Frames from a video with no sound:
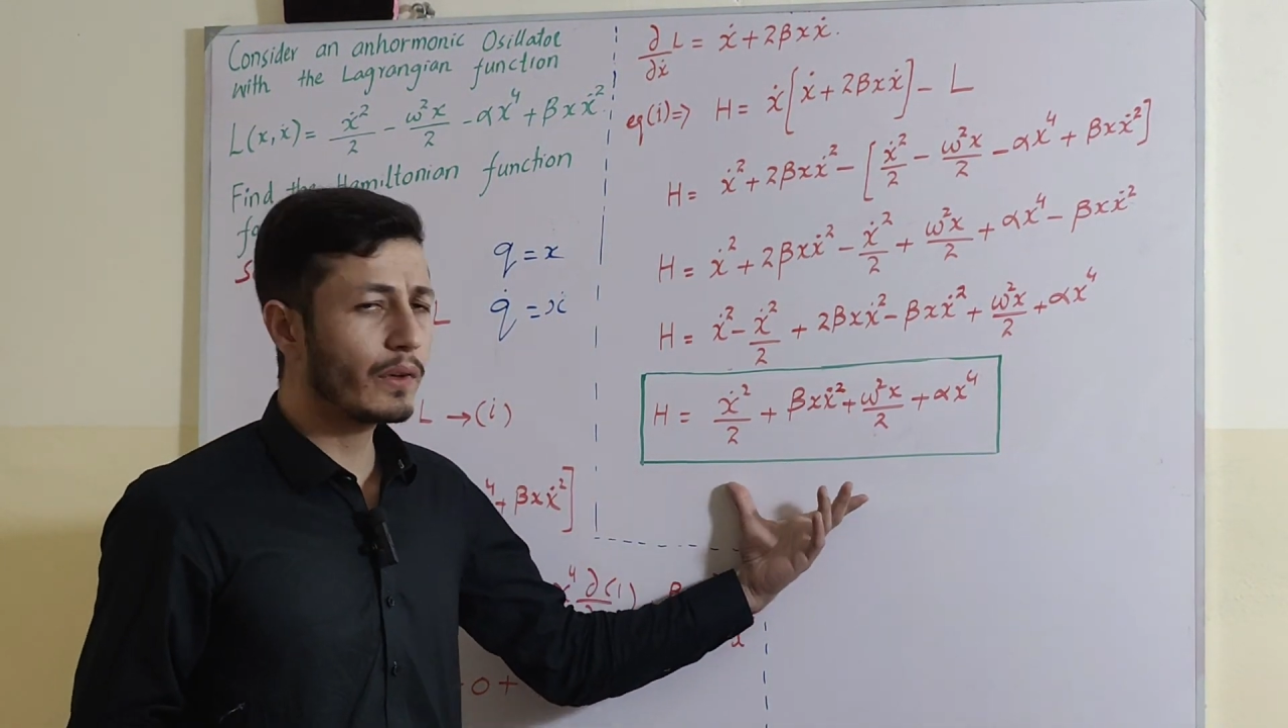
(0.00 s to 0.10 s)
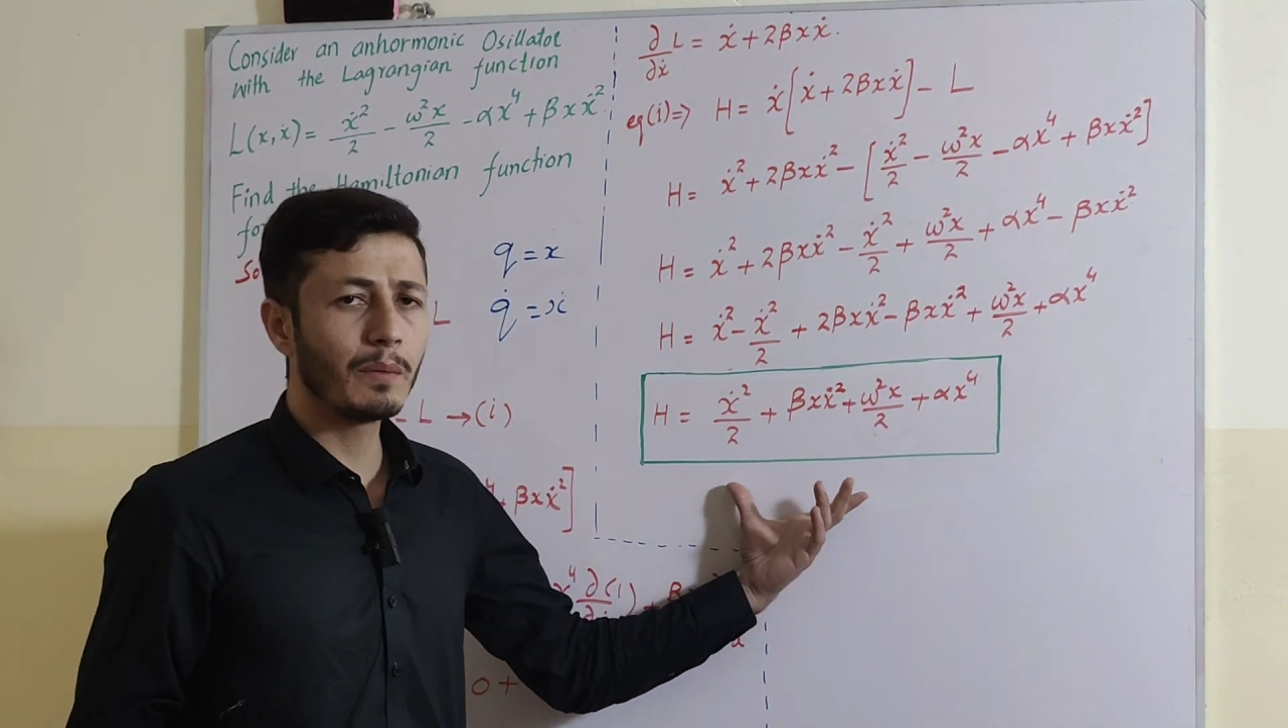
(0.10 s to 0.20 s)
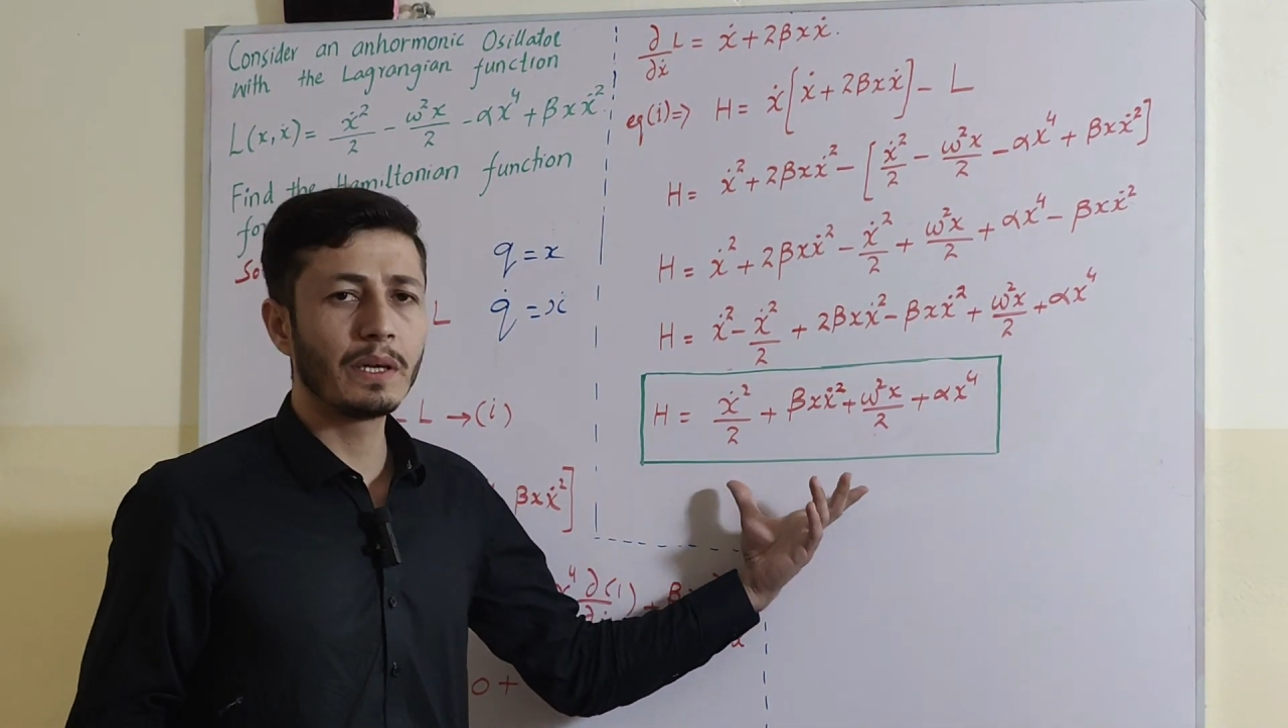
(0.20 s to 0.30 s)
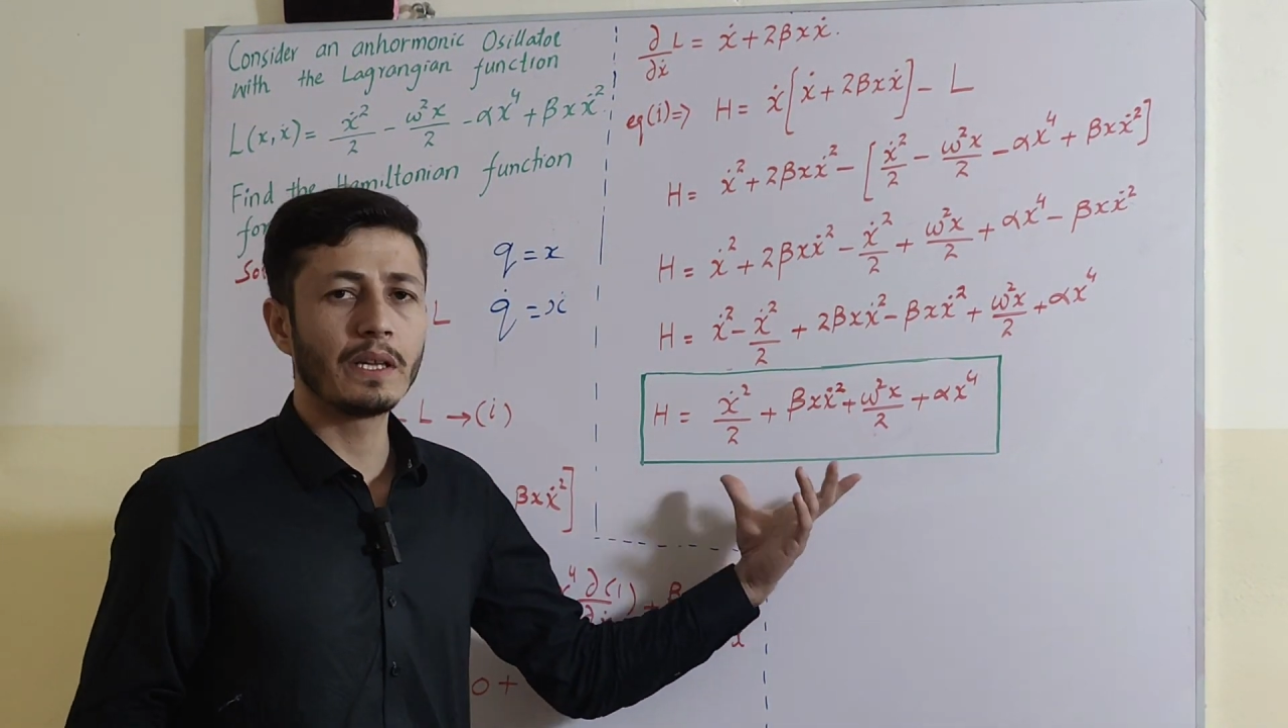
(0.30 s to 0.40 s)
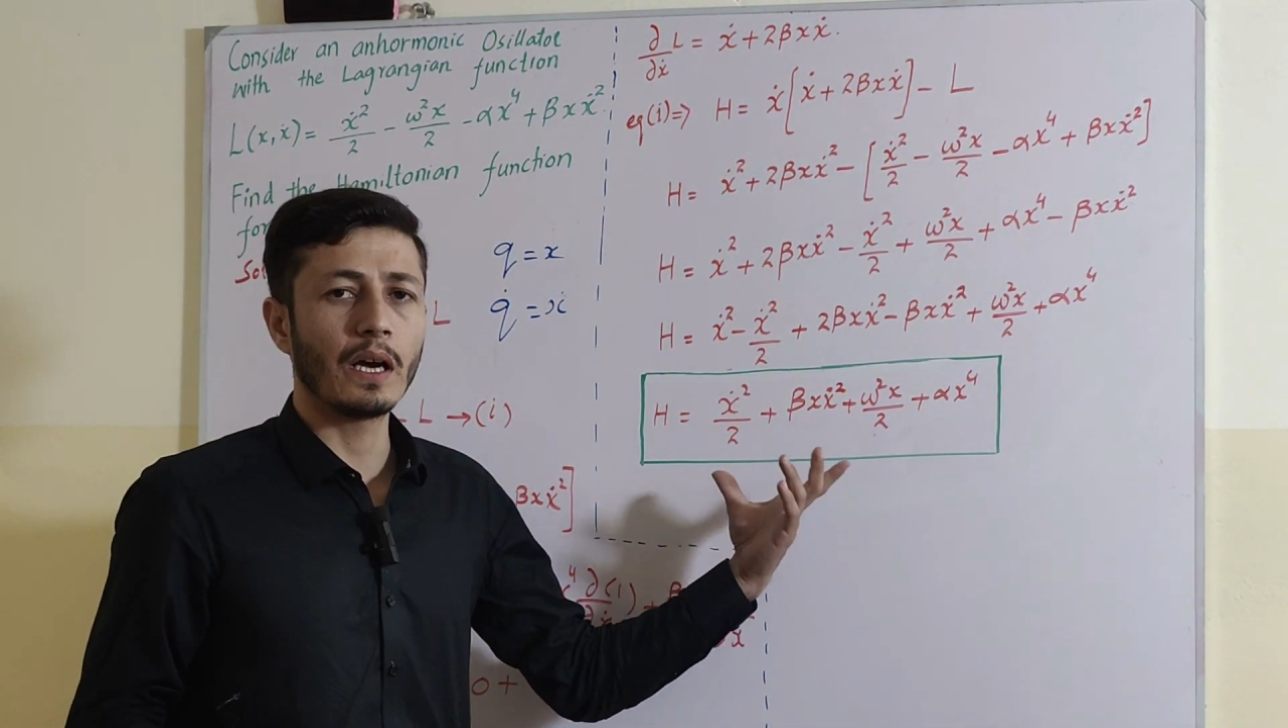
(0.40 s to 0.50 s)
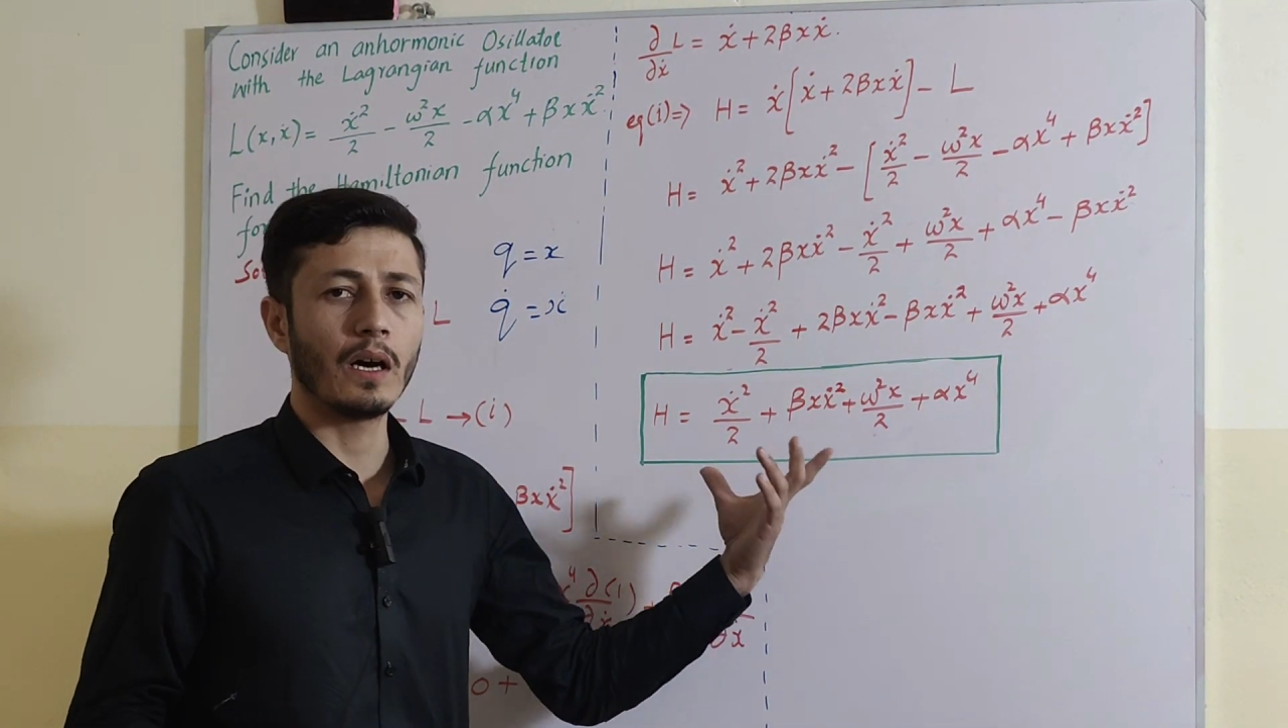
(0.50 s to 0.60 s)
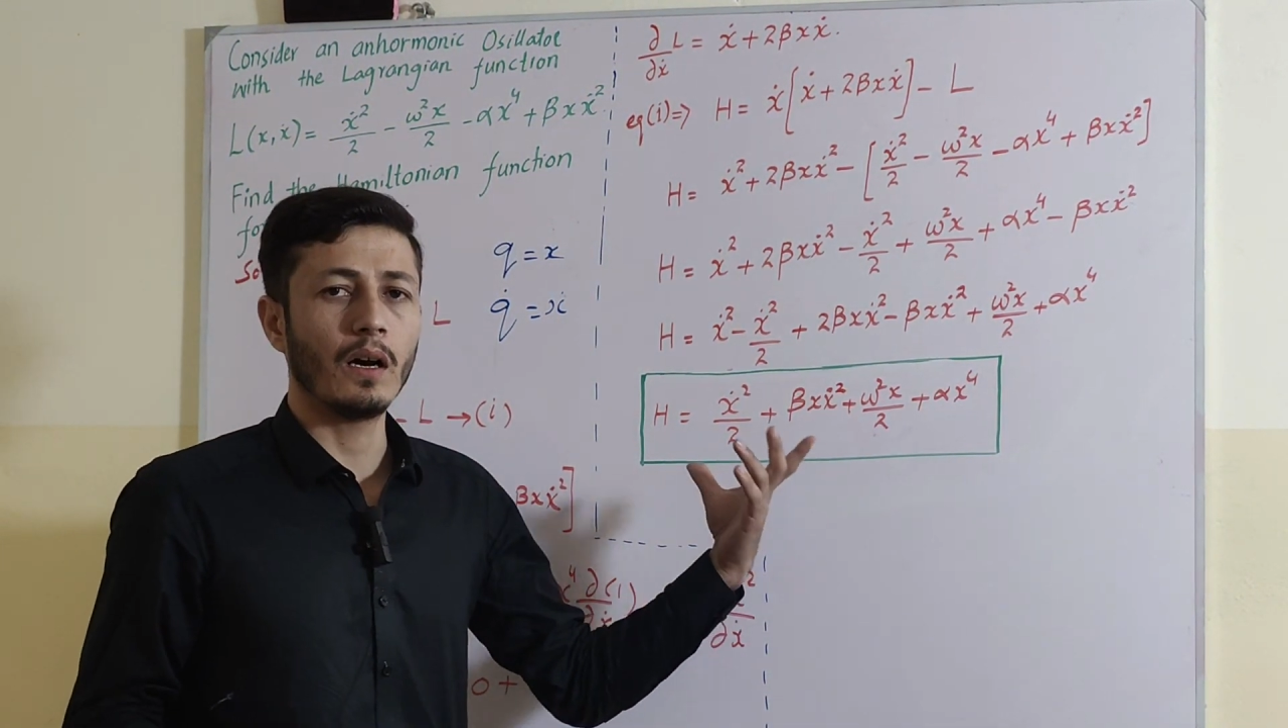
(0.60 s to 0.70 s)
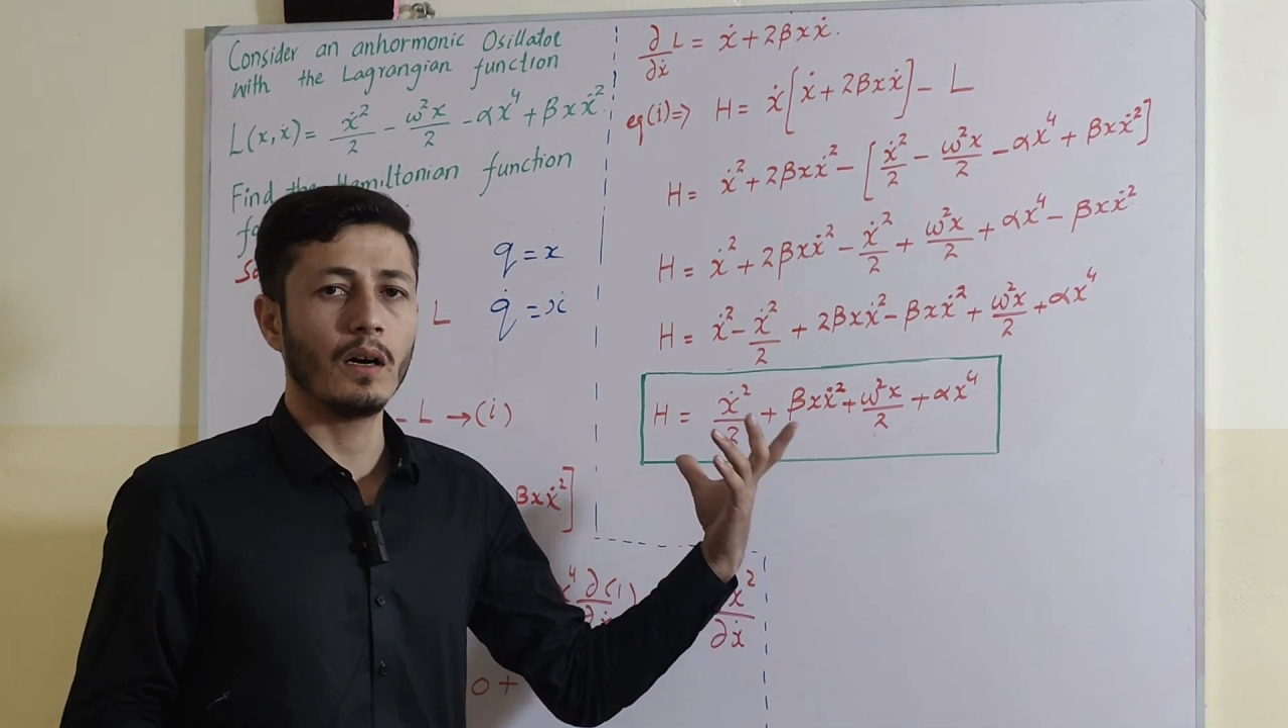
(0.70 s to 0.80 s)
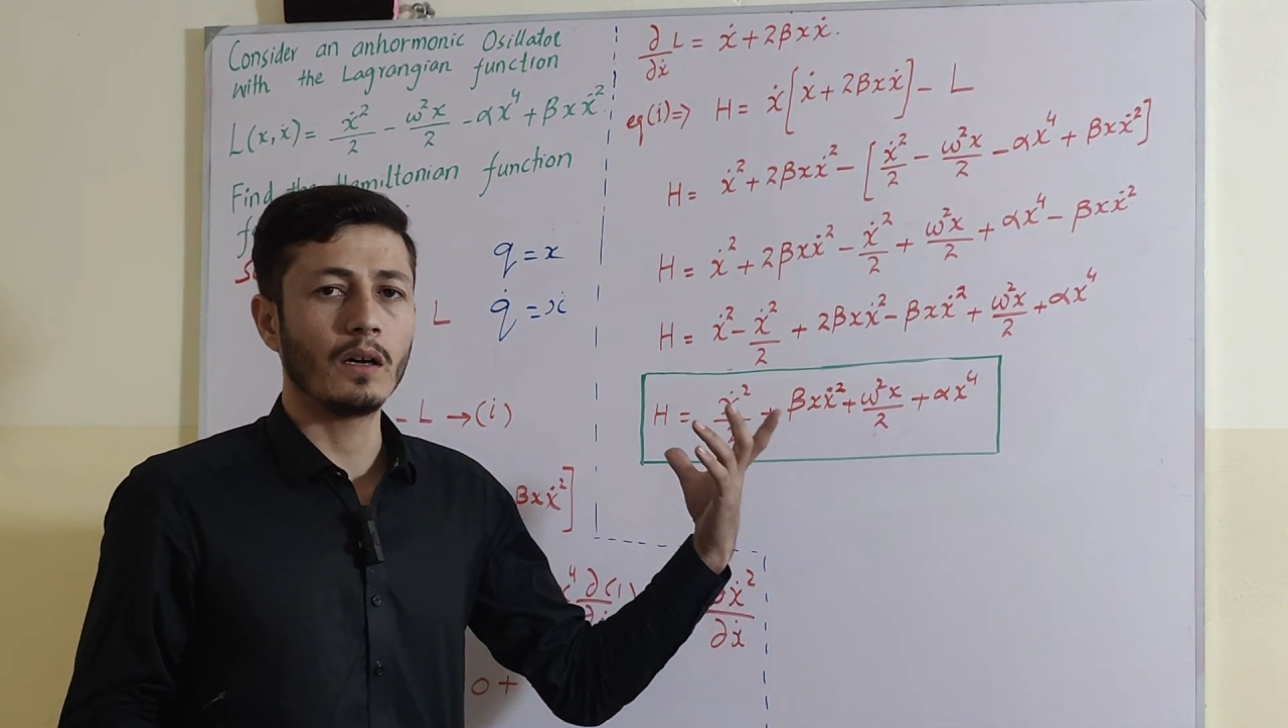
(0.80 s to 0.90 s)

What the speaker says: will be the